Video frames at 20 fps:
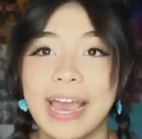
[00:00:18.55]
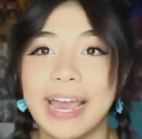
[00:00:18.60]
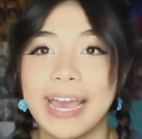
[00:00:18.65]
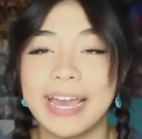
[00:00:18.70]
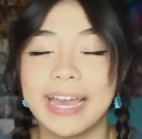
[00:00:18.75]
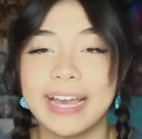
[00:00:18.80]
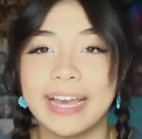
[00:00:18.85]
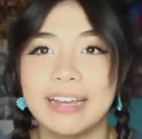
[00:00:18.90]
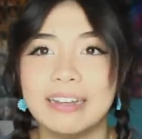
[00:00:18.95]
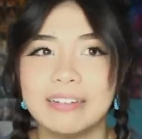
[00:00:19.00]

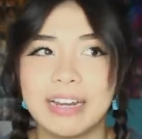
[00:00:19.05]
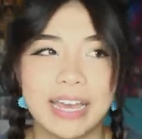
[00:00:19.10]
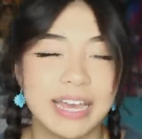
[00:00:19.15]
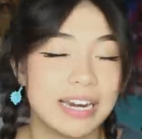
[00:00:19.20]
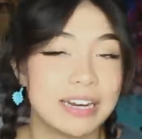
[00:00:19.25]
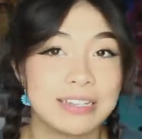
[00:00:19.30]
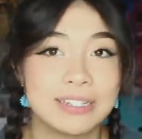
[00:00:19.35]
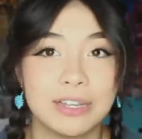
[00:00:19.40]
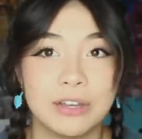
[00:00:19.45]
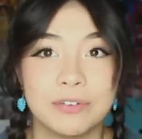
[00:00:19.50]
And
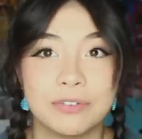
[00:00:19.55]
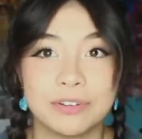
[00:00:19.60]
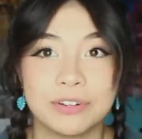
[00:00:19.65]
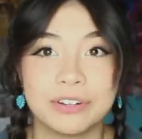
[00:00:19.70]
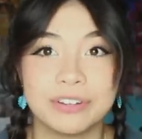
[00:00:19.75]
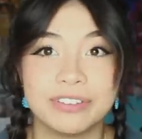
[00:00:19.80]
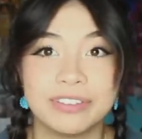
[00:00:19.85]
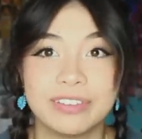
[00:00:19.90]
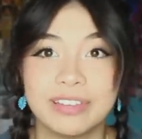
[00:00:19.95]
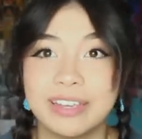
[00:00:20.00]
Diana
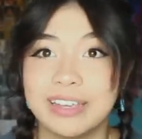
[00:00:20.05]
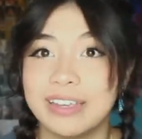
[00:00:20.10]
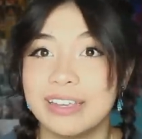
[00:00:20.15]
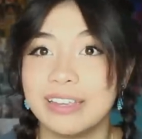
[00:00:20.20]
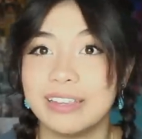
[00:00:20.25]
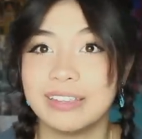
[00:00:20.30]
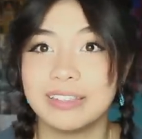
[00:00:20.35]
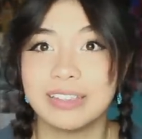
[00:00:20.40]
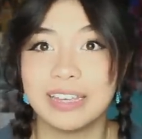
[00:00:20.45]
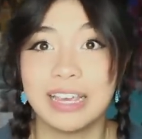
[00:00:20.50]
Silvers
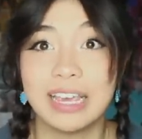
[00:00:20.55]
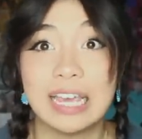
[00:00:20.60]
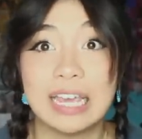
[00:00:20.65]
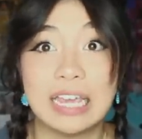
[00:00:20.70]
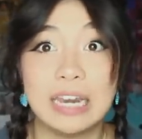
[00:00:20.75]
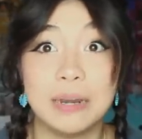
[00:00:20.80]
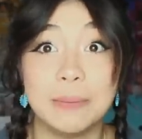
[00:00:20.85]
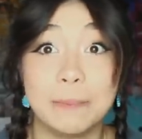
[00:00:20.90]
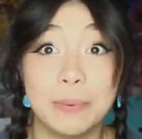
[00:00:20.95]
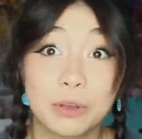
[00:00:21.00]
is
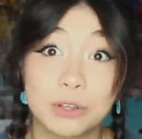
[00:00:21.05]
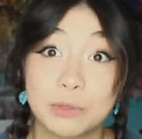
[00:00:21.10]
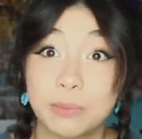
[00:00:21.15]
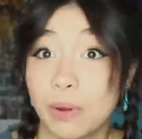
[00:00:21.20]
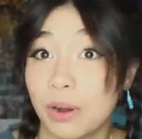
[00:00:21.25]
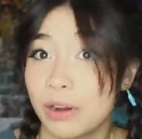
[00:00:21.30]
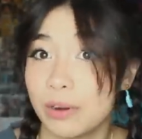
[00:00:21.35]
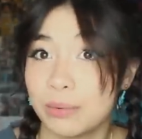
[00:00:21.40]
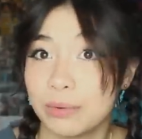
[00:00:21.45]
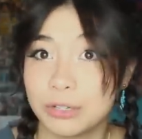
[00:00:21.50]
in
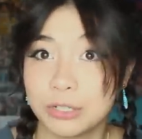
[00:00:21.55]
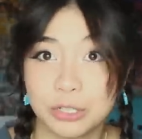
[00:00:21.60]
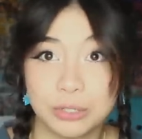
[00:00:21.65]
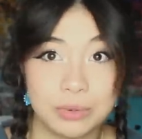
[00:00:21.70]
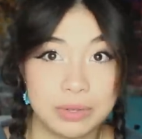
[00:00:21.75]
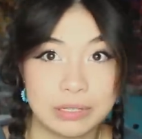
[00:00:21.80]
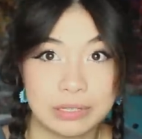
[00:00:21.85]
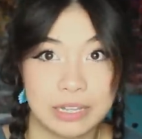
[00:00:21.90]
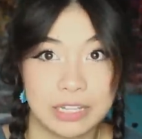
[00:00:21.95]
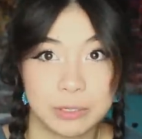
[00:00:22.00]
Booksmart, where she
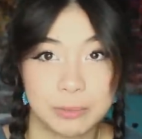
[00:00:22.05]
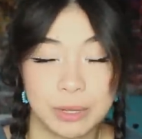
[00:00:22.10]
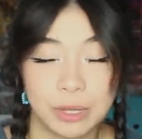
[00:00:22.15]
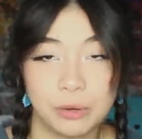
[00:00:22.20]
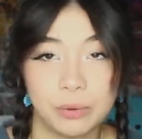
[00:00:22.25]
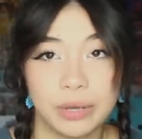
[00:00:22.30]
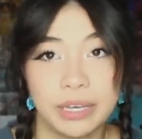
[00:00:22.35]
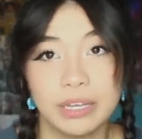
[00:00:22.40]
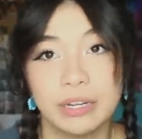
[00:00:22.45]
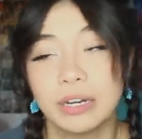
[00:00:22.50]
was Lesbian
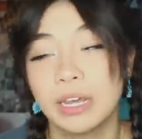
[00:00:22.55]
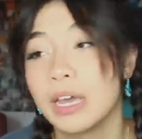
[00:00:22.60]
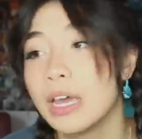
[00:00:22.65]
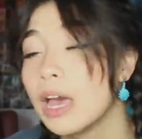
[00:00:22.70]
Queen.